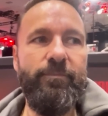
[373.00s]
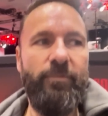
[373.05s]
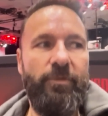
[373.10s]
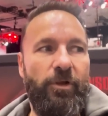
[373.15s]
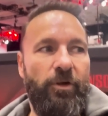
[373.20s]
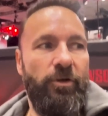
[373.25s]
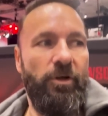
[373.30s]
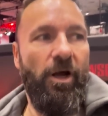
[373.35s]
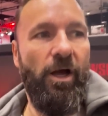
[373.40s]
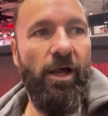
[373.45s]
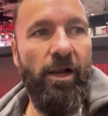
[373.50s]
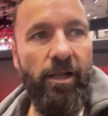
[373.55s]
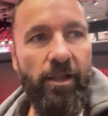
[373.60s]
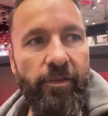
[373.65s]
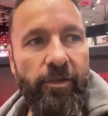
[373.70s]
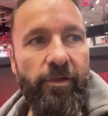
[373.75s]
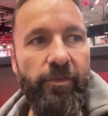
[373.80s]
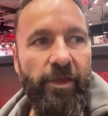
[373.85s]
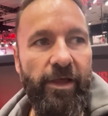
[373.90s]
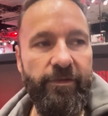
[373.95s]
they're not
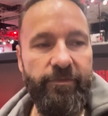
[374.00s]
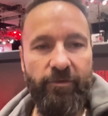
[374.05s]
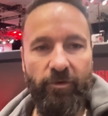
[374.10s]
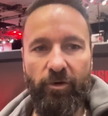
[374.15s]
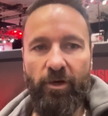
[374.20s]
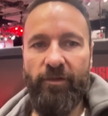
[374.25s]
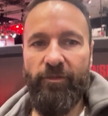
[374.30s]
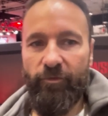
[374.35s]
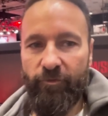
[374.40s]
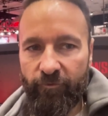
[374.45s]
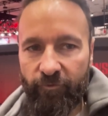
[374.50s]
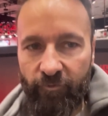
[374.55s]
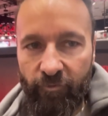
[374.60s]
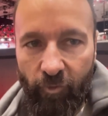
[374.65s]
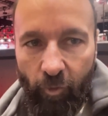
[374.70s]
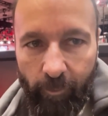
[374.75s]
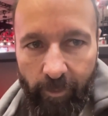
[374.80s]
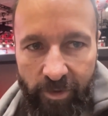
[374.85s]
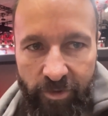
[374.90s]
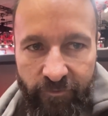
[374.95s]
they they're not
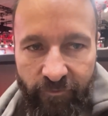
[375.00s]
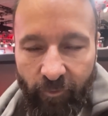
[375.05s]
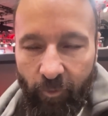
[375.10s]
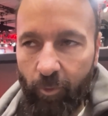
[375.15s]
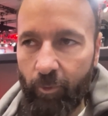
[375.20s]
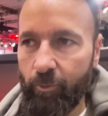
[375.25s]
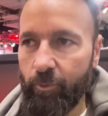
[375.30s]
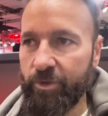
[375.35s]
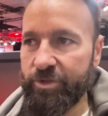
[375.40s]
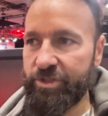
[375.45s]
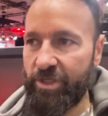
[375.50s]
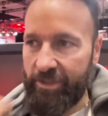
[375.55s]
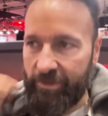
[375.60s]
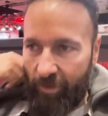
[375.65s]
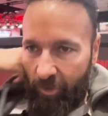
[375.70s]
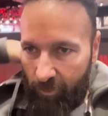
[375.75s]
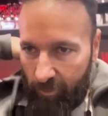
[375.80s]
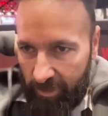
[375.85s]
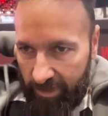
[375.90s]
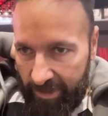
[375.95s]
so much forward, which I
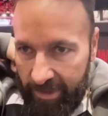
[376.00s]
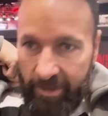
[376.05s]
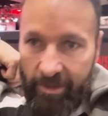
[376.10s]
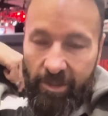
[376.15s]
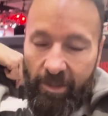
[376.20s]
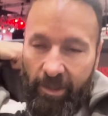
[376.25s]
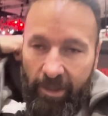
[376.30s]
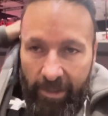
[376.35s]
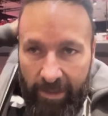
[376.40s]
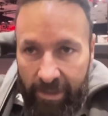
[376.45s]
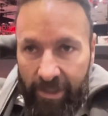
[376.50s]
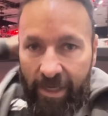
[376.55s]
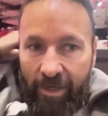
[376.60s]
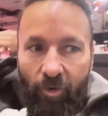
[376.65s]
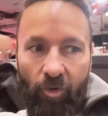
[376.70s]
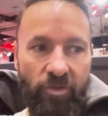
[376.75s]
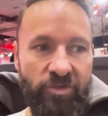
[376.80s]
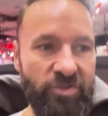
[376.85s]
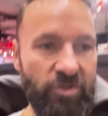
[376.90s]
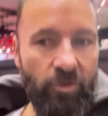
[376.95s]
don't like. And
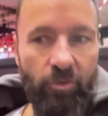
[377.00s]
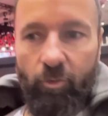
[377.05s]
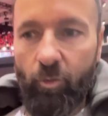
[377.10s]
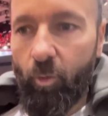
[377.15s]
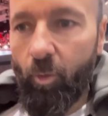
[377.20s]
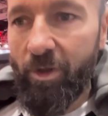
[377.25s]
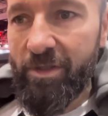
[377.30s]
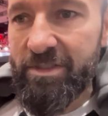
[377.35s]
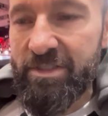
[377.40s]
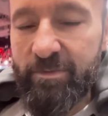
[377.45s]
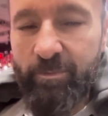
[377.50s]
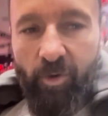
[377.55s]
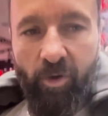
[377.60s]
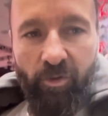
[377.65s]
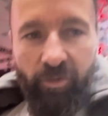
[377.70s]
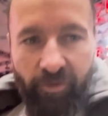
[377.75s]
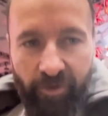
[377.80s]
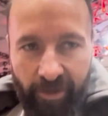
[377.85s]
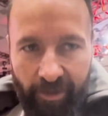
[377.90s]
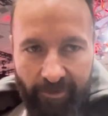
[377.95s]
also one small
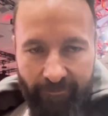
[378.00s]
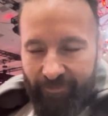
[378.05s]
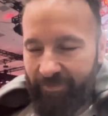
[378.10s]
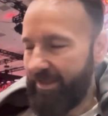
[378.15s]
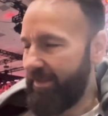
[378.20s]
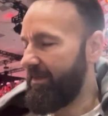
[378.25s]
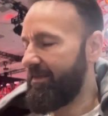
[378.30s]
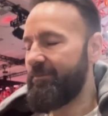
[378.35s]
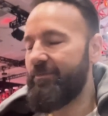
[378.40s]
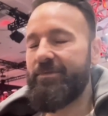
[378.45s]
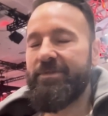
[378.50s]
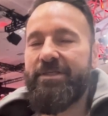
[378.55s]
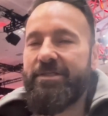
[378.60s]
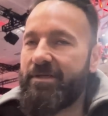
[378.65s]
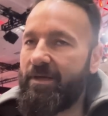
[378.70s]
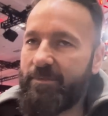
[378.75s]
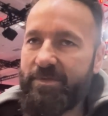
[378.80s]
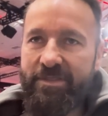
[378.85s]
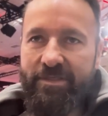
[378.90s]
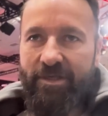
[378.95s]
thing, and I just
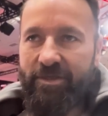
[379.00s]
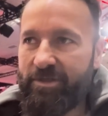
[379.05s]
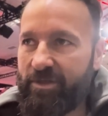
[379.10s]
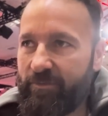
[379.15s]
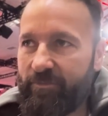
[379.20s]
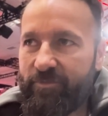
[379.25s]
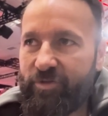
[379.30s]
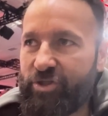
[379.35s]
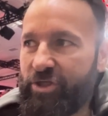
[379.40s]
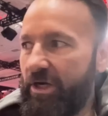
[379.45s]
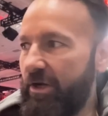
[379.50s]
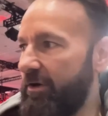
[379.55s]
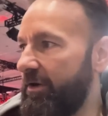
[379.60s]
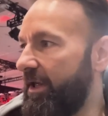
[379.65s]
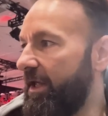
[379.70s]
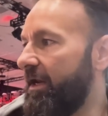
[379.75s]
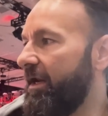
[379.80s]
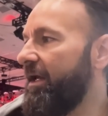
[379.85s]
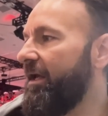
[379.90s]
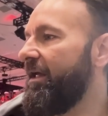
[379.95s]
I'm such a chair
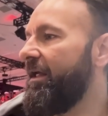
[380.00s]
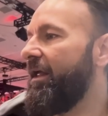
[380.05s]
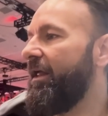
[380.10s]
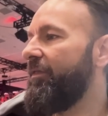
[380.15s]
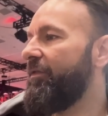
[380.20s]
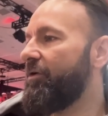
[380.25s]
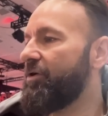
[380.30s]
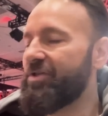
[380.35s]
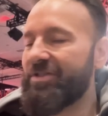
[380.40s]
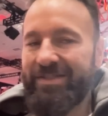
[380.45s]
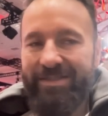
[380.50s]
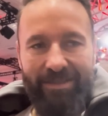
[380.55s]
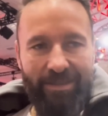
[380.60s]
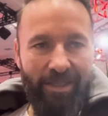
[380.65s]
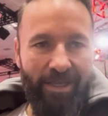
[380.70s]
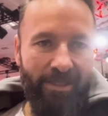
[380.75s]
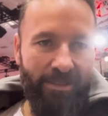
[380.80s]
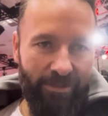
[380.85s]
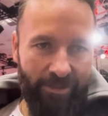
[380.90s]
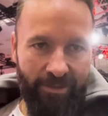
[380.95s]
nit. They're
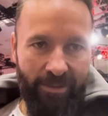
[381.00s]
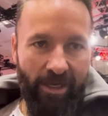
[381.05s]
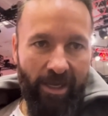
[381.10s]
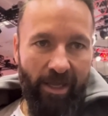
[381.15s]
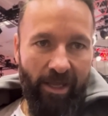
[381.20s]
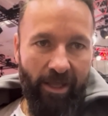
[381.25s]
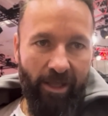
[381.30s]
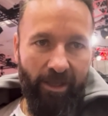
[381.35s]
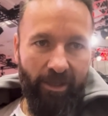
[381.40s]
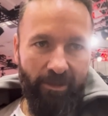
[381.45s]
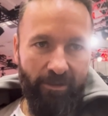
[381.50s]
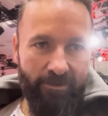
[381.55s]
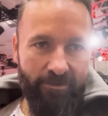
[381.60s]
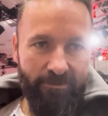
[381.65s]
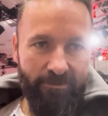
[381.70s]
slightly high,